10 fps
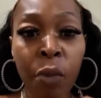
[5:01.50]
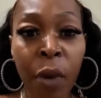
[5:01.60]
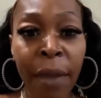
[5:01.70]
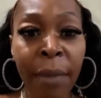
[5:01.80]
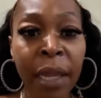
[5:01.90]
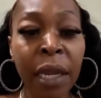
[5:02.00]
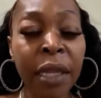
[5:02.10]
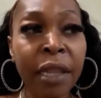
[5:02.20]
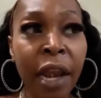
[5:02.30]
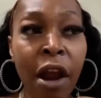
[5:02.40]
women
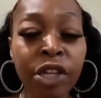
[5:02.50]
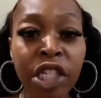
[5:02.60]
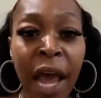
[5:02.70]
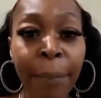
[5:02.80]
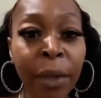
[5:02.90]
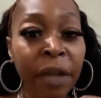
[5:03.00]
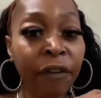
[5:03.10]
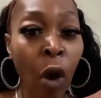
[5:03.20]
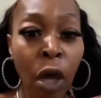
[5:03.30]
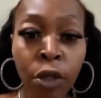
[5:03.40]
that are shopping, if
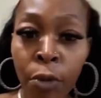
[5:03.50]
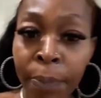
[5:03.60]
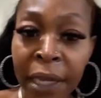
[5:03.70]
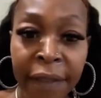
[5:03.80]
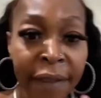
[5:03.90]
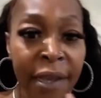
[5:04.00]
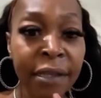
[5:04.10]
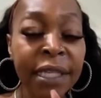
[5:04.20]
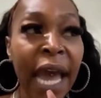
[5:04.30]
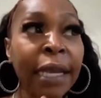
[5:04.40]
y'all little bitty
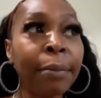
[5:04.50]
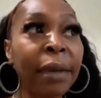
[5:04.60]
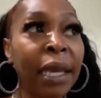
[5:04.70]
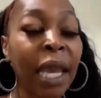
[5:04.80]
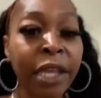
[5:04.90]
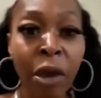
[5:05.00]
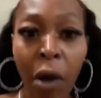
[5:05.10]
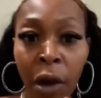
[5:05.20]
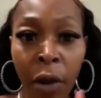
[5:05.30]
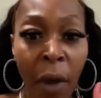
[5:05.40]
things like me and
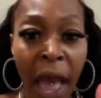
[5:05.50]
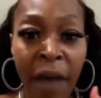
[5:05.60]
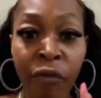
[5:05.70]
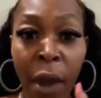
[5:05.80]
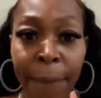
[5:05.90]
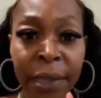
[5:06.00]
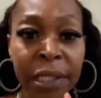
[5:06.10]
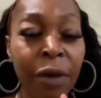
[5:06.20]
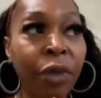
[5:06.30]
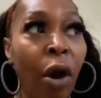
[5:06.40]
y'all don't have weapons
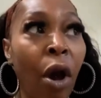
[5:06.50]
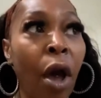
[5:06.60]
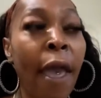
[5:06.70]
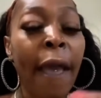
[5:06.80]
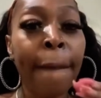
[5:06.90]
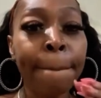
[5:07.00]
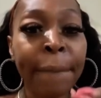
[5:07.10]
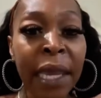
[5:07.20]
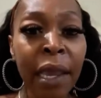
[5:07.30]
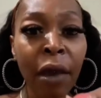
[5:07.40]
on y'all,
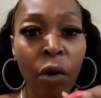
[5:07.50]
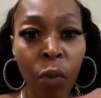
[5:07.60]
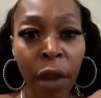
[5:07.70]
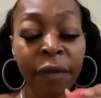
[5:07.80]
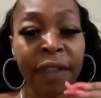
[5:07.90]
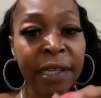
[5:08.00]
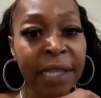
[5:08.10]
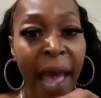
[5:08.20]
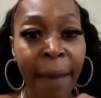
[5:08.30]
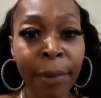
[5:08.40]
be aware. This
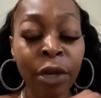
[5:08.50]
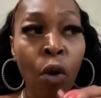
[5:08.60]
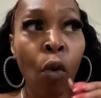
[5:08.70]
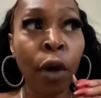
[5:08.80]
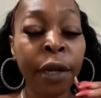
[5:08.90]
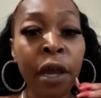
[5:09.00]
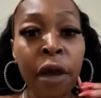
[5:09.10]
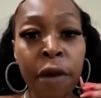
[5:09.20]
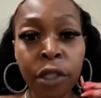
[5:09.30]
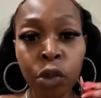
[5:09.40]
happened on
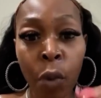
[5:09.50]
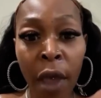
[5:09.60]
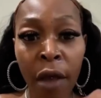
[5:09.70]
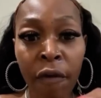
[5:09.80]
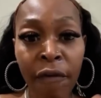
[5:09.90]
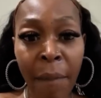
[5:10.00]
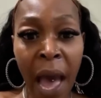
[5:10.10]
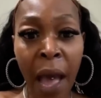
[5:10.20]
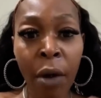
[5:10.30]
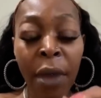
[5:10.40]
12
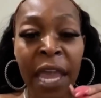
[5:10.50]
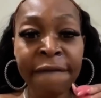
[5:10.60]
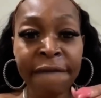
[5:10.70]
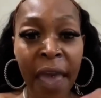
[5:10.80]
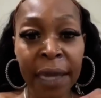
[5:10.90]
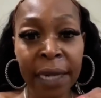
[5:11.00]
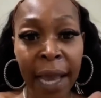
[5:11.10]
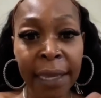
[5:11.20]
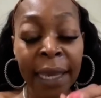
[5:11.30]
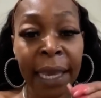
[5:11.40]
Mile and Van
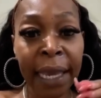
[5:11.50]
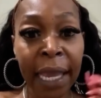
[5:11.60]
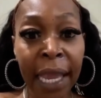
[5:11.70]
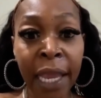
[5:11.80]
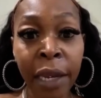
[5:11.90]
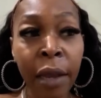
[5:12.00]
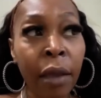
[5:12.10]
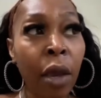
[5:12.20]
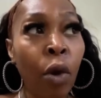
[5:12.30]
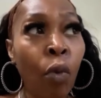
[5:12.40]
Dyke in,
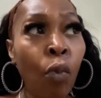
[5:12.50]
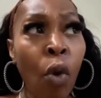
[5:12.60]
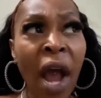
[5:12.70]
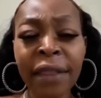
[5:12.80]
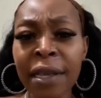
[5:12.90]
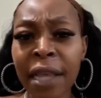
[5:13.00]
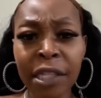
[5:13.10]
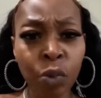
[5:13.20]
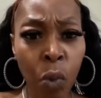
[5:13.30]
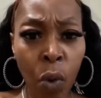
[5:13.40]
I think
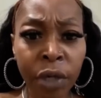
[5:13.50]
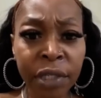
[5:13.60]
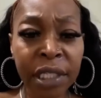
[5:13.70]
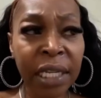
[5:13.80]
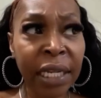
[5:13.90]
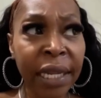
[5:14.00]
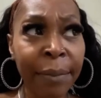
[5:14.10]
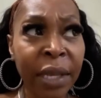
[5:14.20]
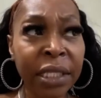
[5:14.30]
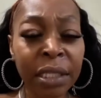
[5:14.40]
that's Warren city
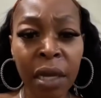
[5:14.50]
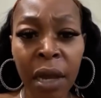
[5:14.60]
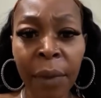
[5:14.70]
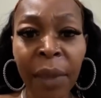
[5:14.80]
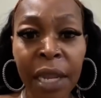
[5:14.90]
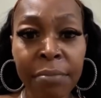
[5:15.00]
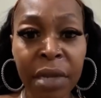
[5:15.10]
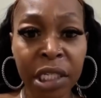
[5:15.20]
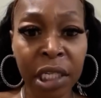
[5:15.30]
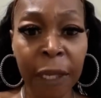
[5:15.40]
limits in
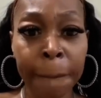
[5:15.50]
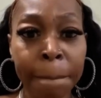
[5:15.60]
Michigan.